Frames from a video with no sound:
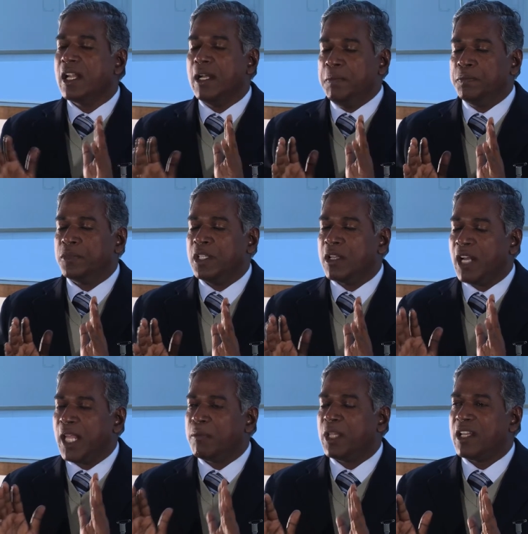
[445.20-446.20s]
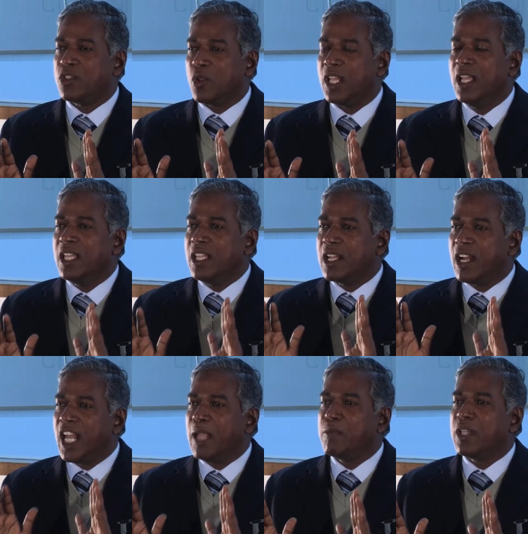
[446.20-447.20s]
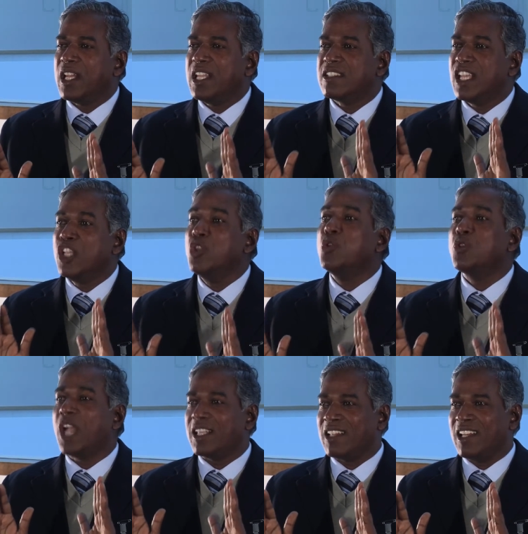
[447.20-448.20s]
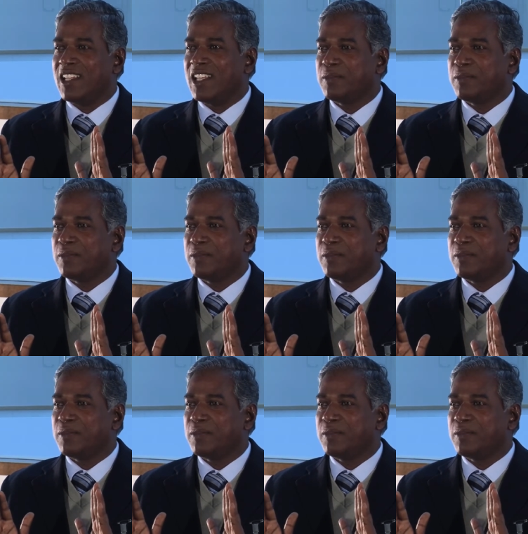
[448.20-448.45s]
he claimed that, sorry, he claimed that he is a Hindu Catholic.